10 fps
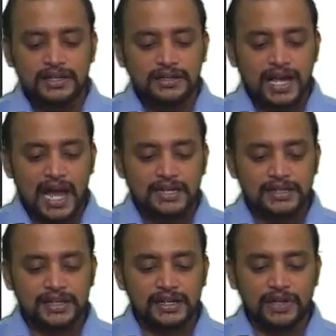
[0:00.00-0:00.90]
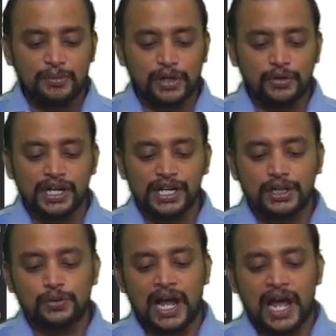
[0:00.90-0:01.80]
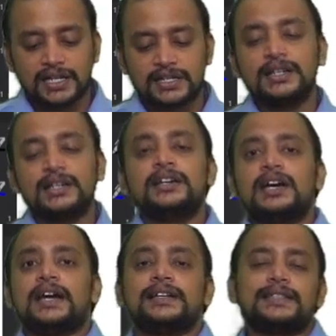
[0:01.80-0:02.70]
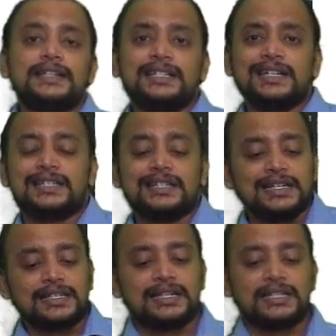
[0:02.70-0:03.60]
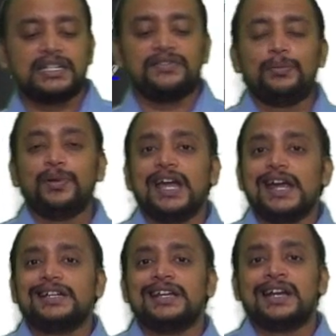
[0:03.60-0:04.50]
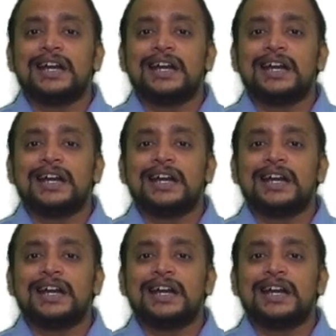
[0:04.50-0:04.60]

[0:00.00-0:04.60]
The answer will be only 2 lakhs and CGST, SGST will be 18 and